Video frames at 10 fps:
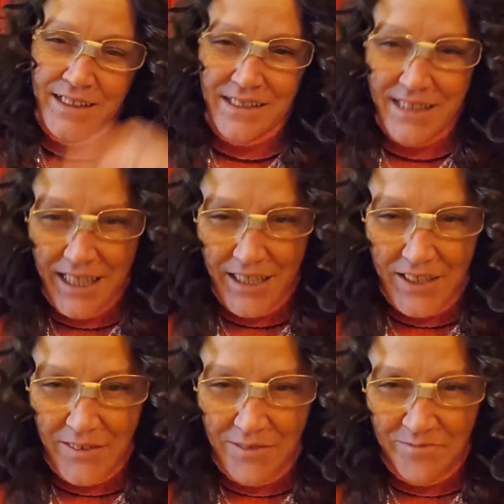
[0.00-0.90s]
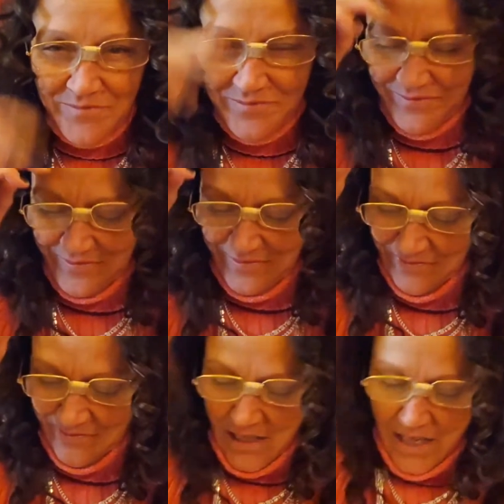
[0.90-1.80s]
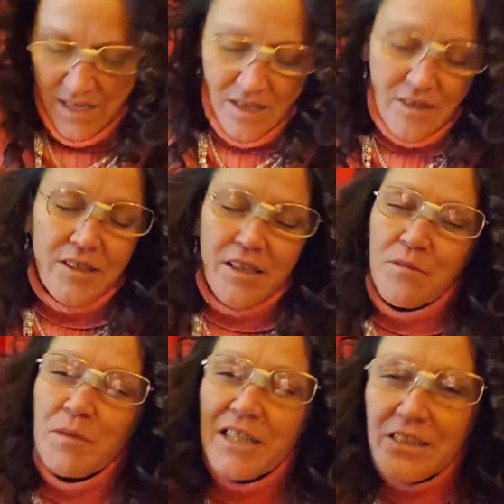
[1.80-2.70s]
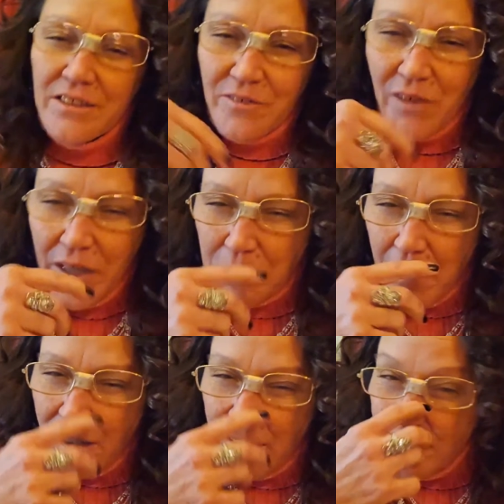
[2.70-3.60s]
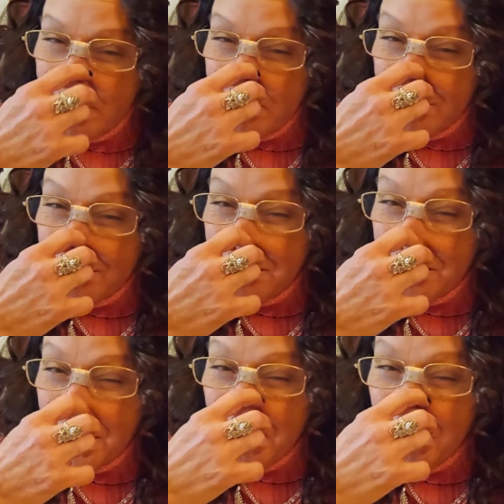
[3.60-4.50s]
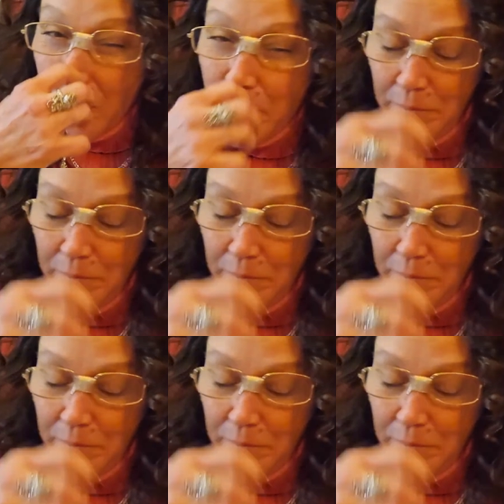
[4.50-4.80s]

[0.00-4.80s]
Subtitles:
Thank you. Nobody in their right mind. Anyway.